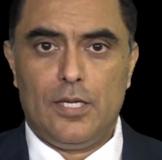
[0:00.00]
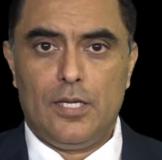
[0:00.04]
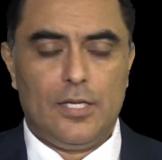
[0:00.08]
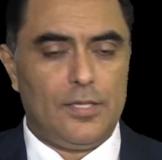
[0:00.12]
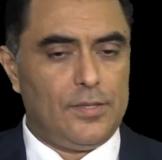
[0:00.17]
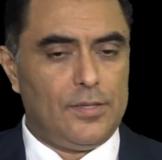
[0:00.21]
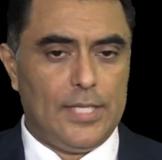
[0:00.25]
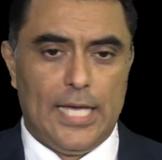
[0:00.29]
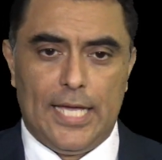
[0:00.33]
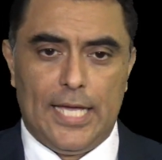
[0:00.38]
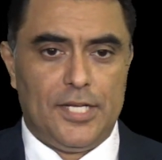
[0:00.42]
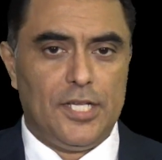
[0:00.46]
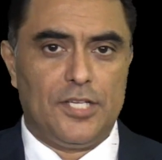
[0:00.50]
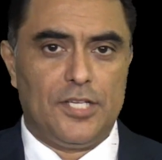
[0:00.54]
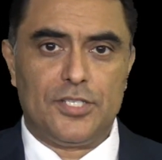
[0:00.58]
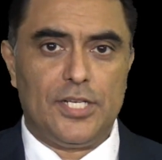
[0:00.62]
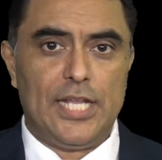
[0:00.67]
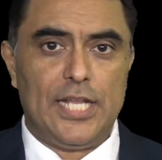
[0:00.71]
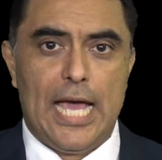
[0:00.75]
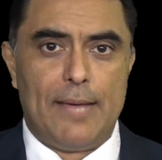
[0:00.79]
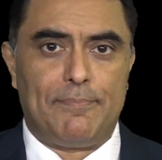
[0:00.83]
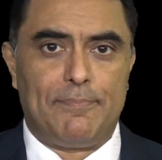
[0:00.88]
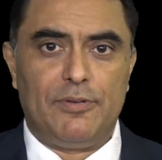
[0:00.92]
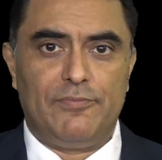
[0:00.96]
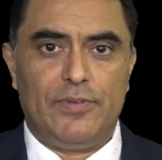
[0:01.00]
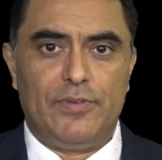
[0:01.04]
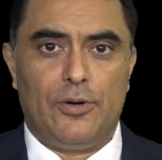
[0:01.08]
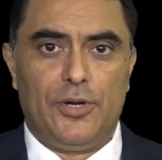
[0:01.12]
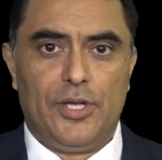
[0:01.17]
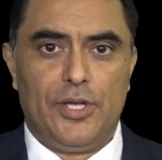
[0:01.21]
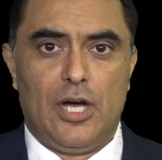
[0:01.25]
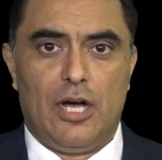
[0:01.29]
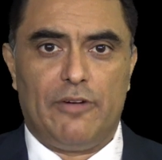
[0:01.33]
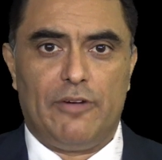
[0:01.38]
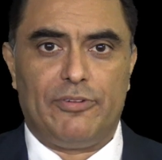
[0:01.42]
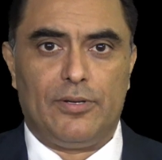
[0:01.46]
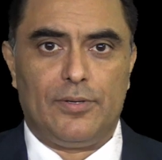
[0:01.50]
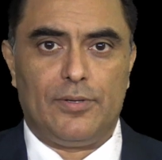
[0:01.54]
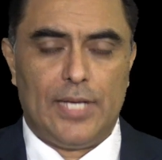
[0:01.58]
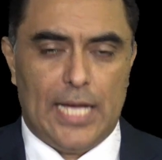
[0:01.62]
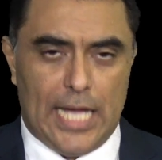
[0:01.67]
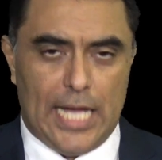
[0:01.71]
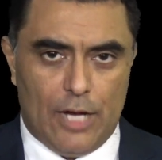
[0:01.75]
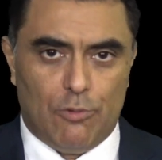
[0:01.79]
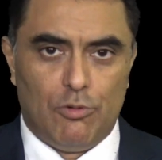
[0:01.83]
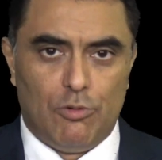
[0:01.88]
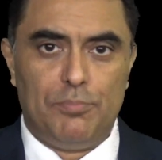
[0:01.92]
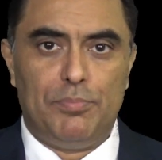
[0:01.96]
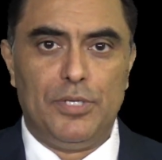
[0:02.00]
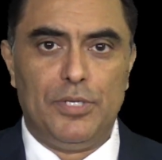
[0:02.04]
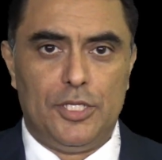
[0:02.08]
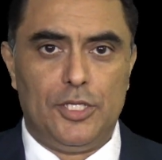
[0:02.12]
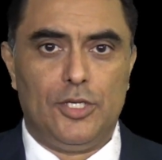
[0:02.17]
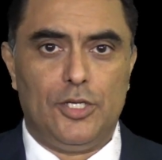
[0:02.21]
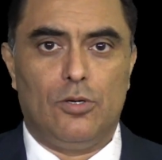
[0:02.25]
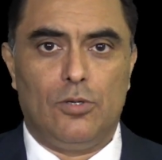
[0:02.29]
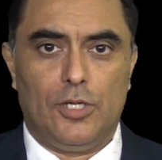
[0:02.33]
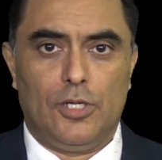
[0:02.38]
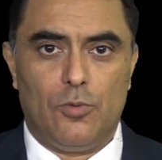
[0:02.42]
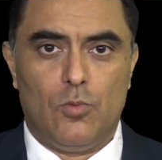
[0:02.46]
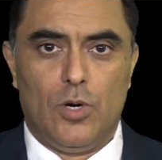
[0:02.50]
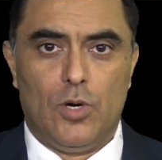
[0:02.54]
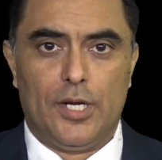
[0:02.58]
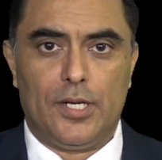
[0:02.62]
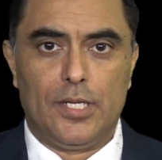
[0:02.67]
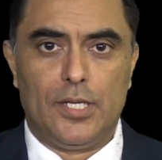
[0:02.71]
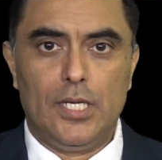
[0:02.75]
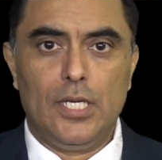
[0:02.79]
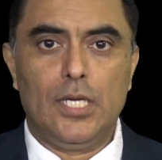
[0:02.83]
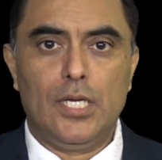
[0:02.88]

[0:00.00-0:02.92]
That doesn't happen very often. I would be the only one.